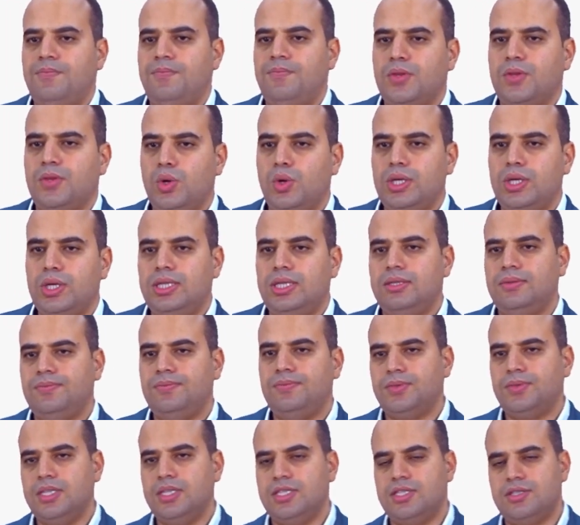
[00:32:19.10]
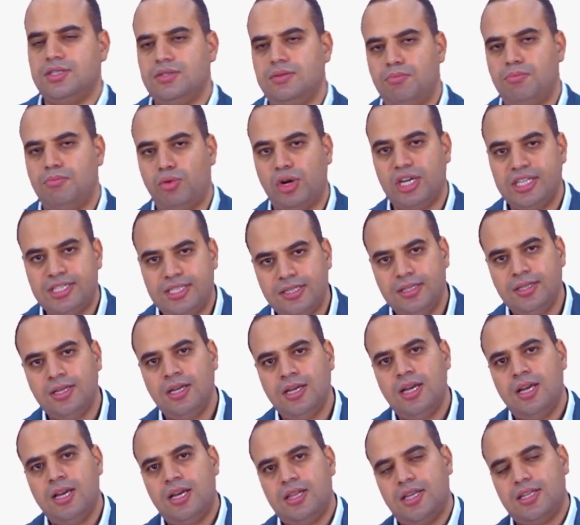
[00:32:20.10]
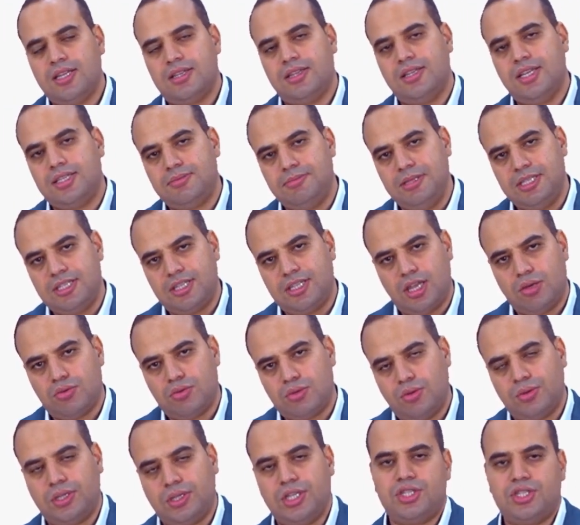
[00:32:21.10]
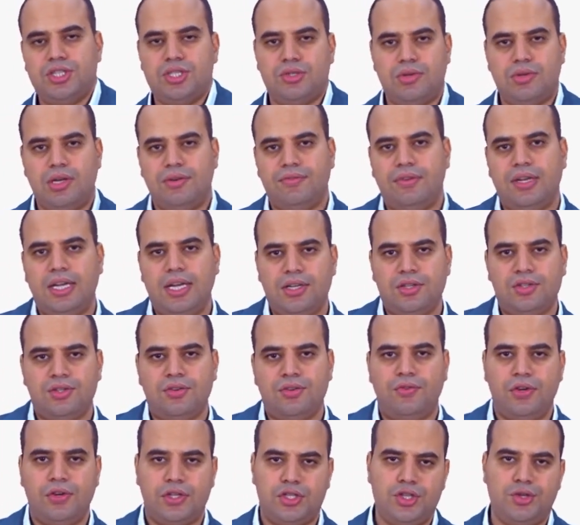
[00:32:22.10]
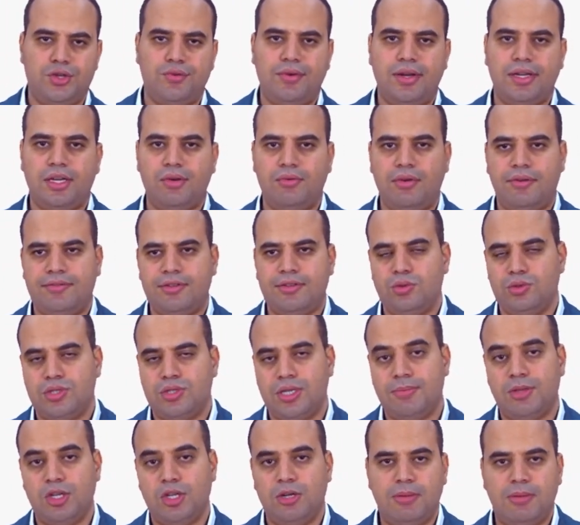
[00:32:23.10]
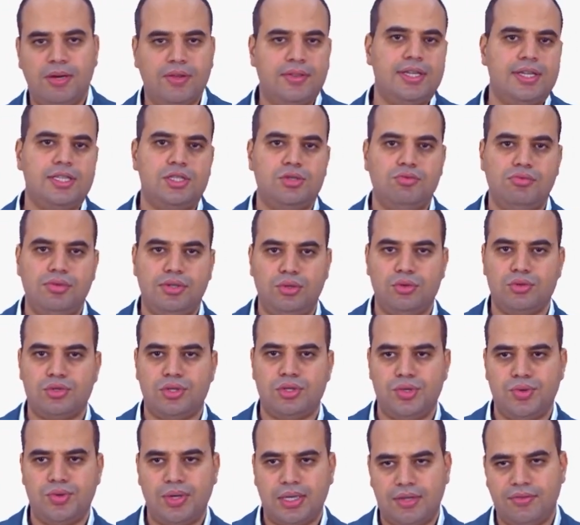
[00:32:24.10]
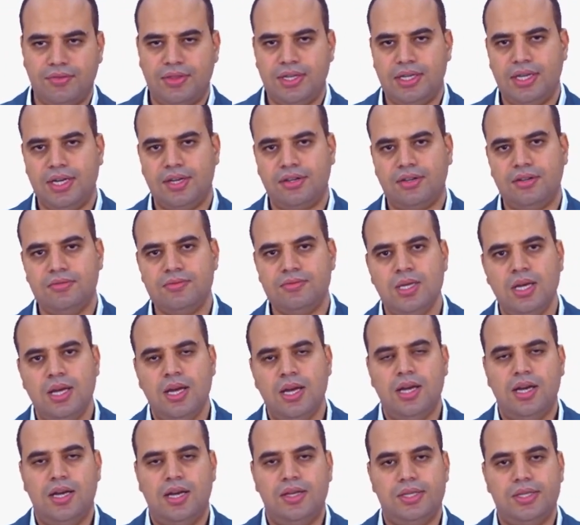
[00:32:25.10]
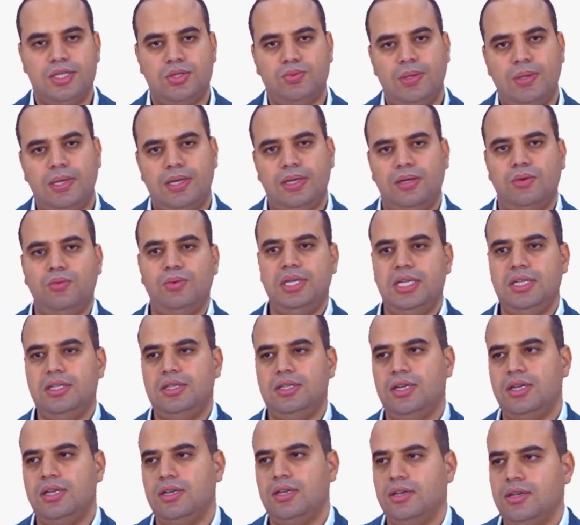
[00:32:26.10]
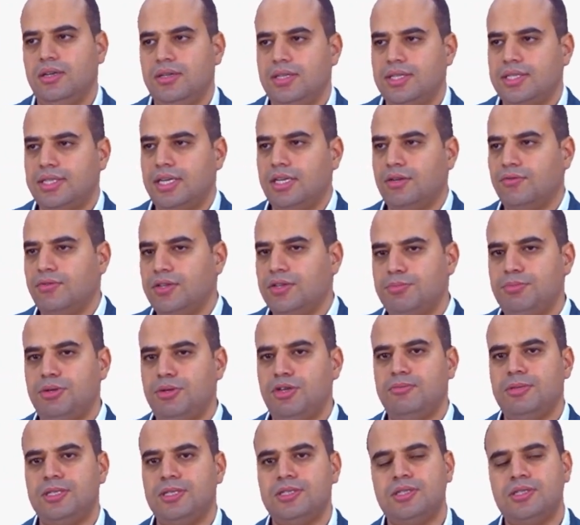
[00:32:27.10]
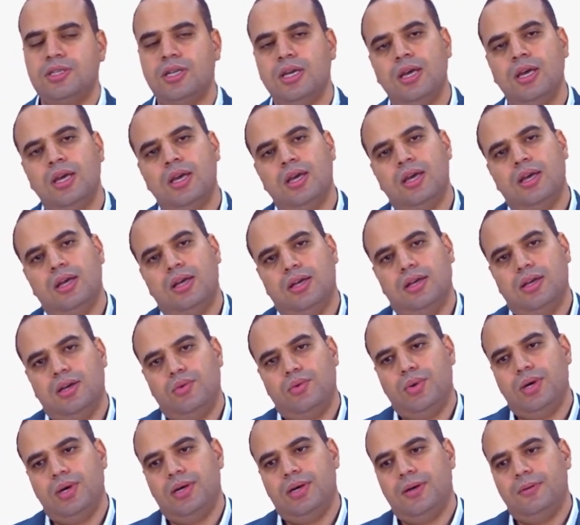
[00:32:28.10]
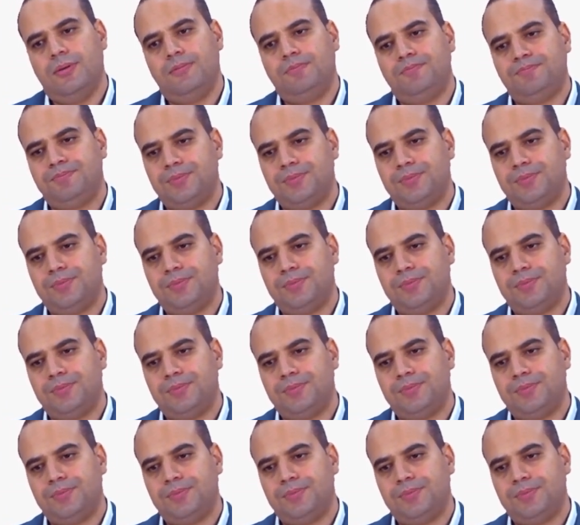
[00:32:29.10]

oil is brighter, that means at those locations we have a large friction drag, and we have to do something about that to reduce the drag of the aircraft. And this is why we need this kind of experiment where